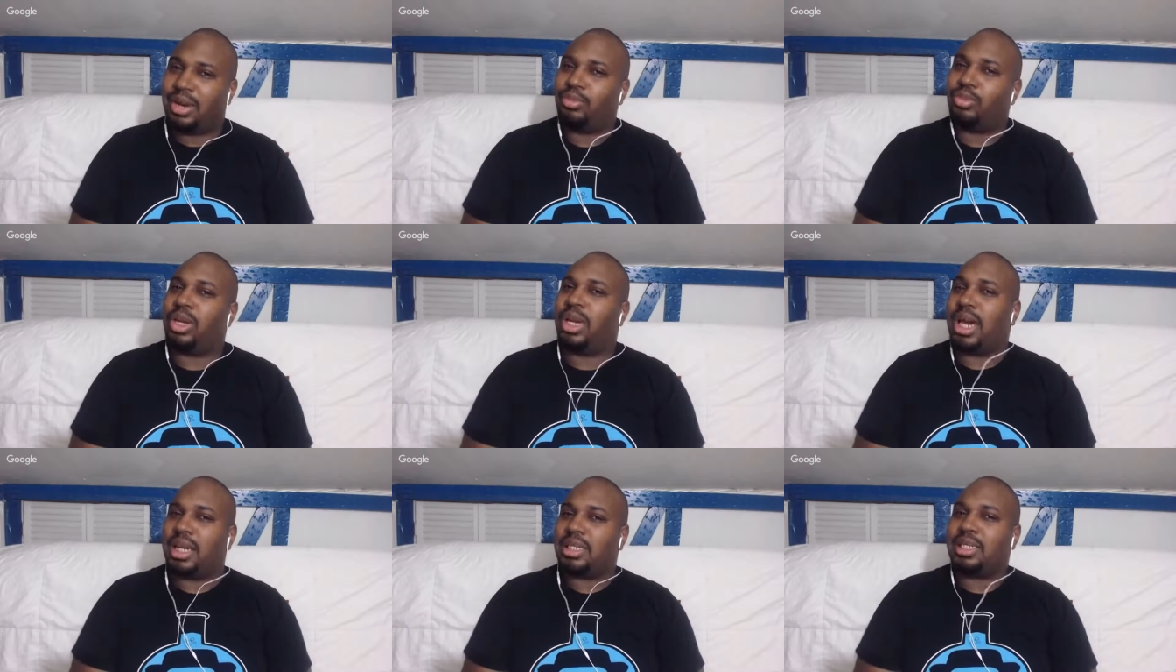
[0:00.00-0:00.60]
We
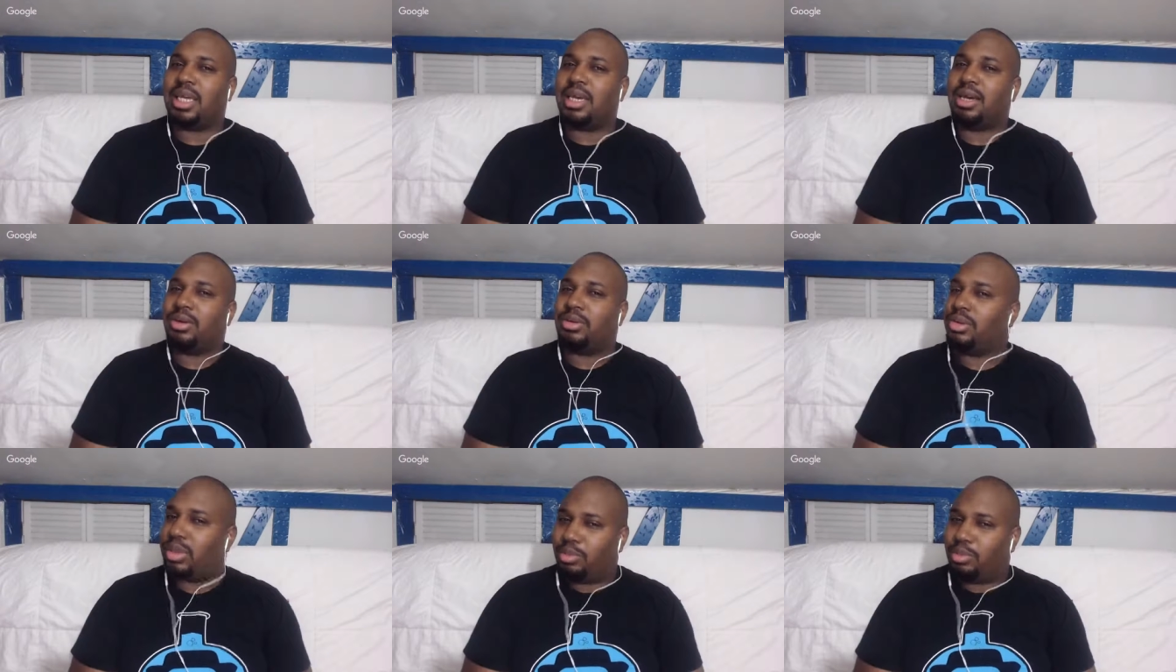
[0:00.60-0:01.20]
got a deal.
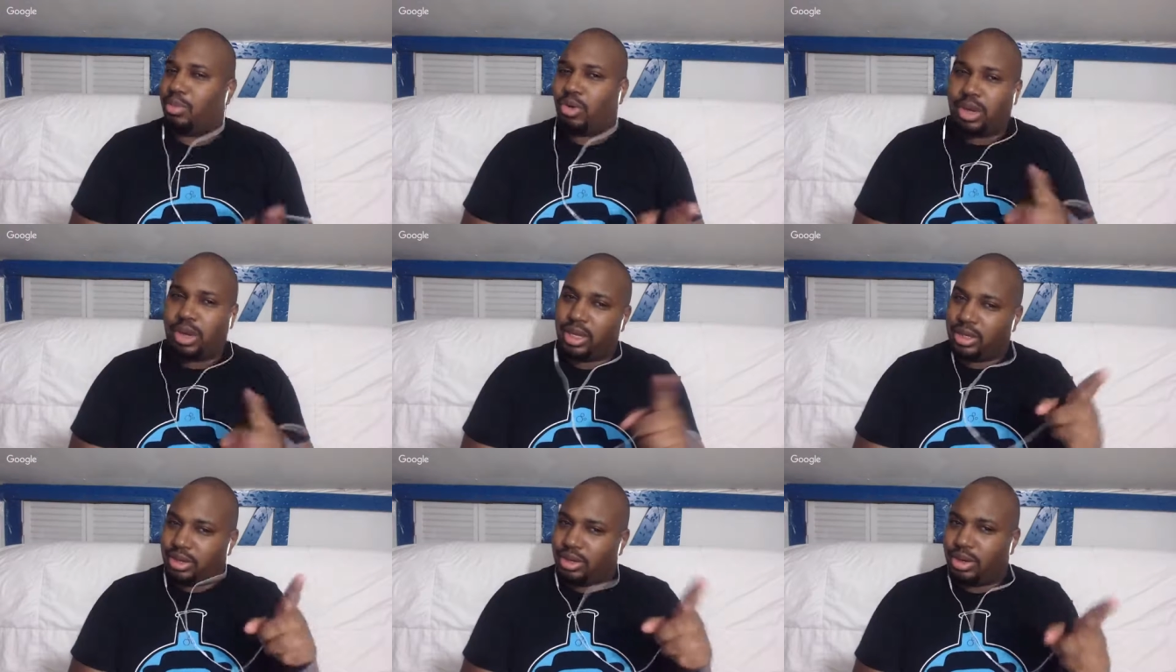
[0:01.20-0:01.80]
Your boy,
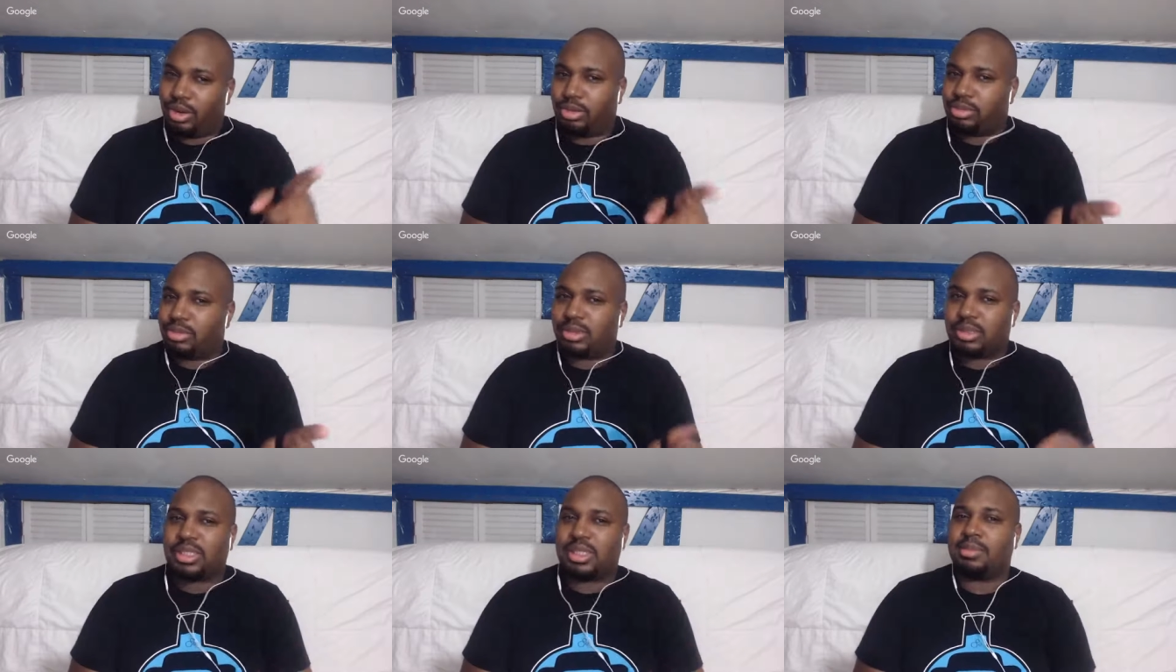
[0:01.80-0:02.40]
you know,
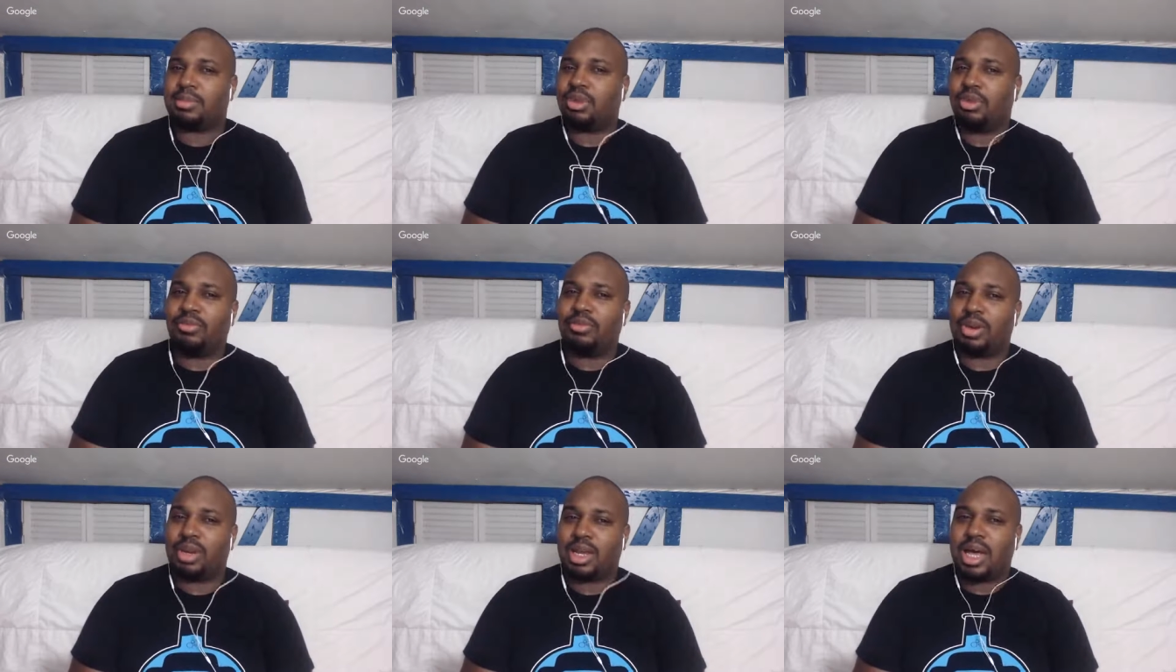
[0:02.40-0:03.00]
stepped
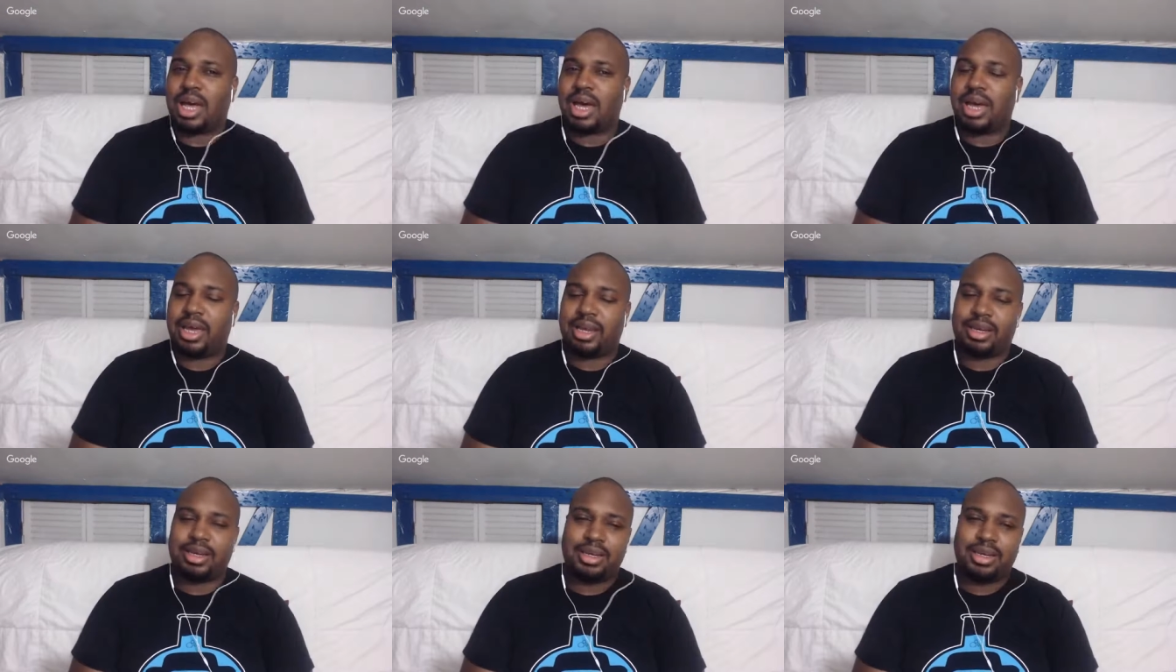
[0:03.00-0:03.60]
over the
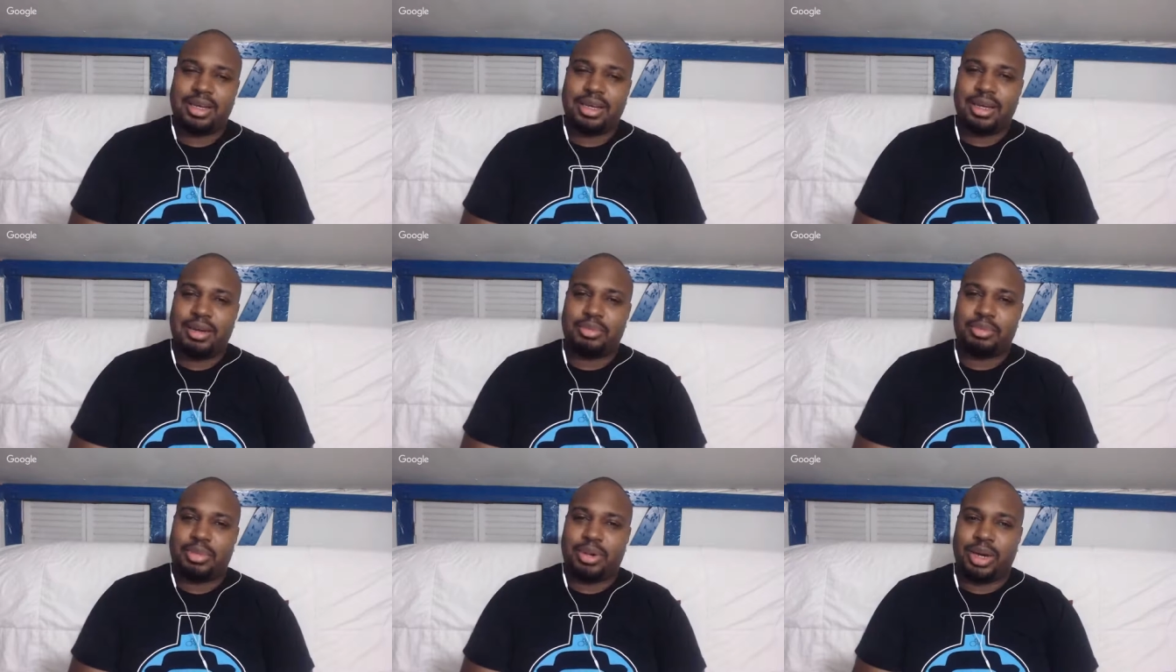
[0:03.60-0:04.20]
line,
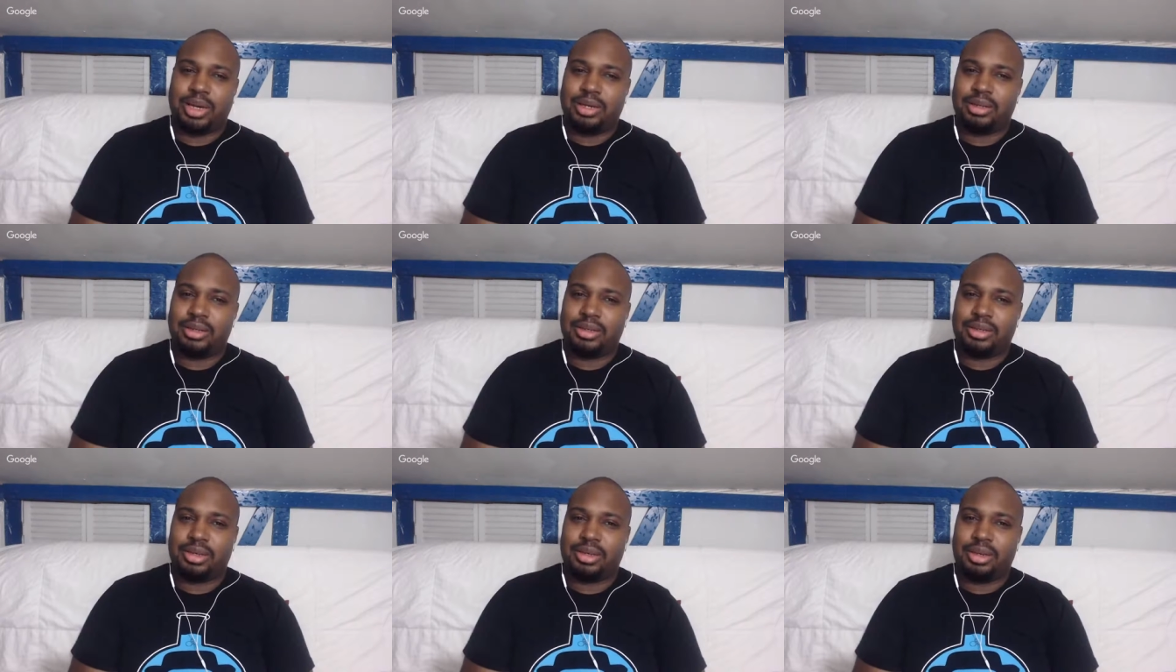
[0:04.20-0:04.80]
but
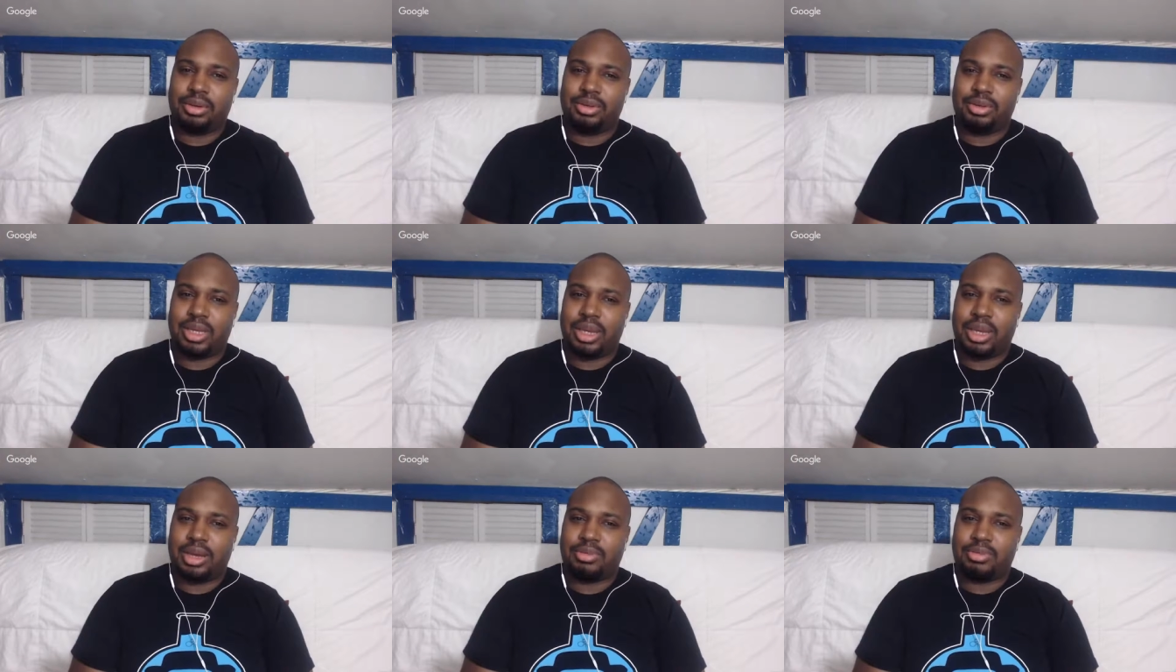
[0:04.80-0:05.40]
you know,
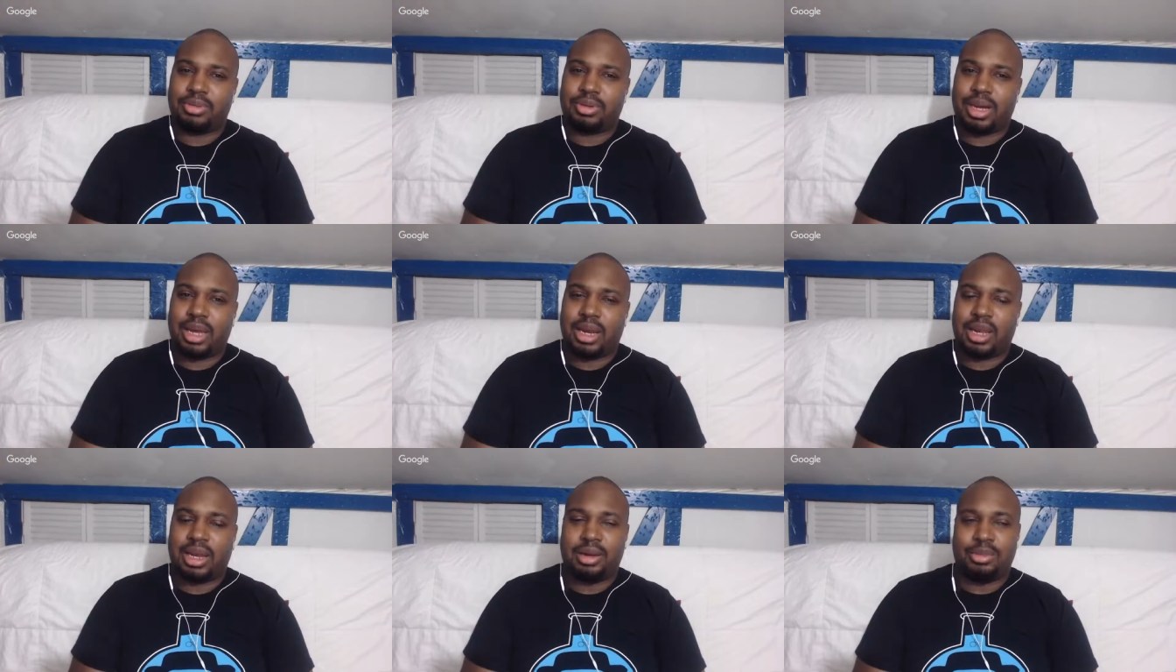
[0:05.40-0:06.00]
then they
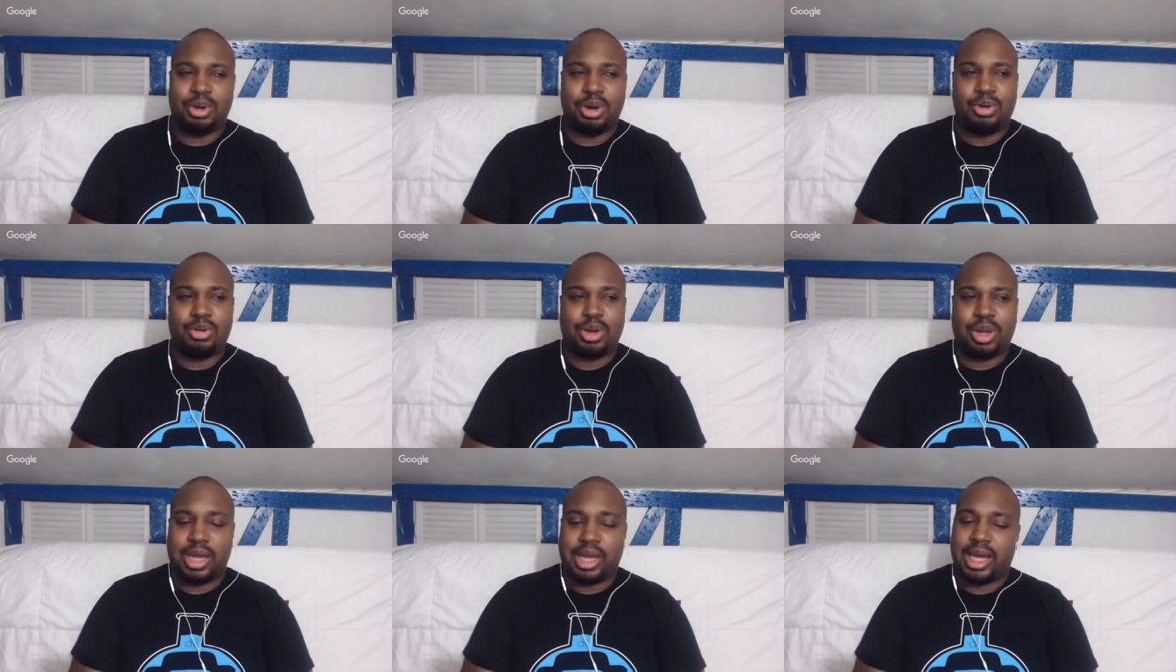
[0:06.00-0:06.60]
kind of let him know,
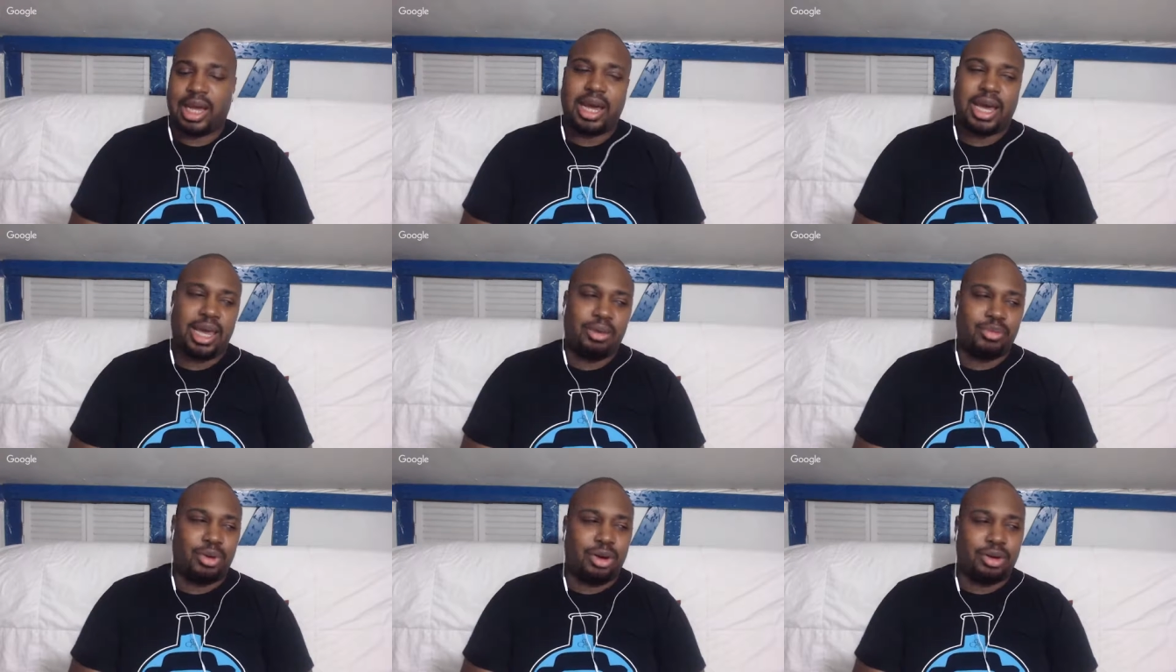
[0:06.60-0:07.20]
like, all
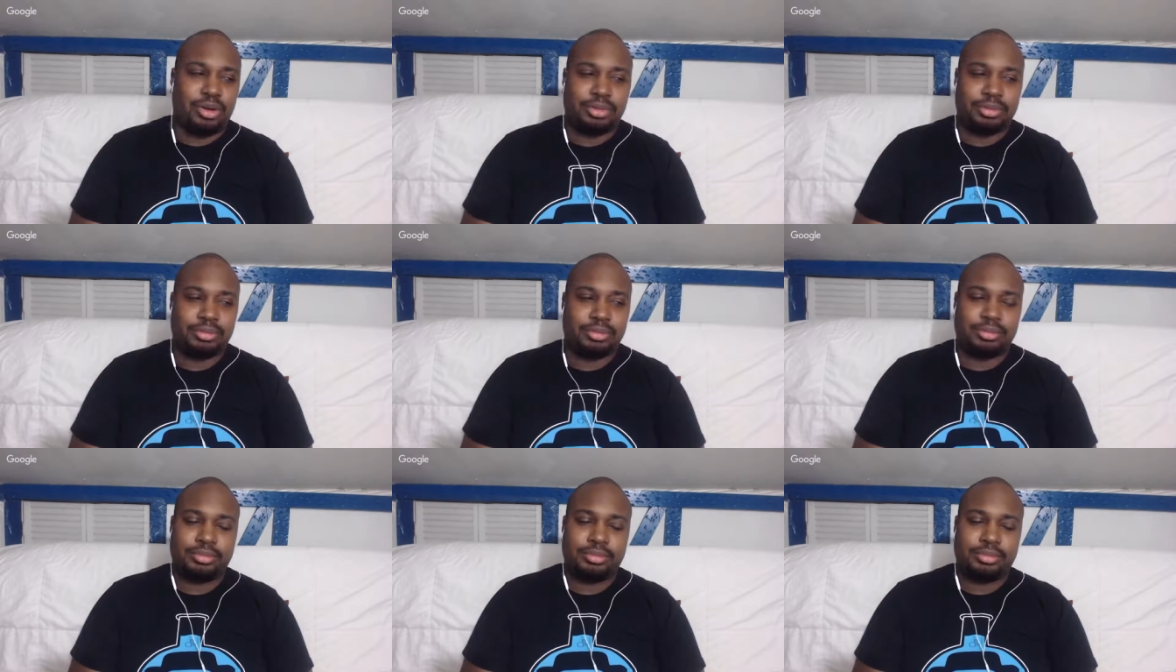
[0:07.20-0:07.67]
right, well,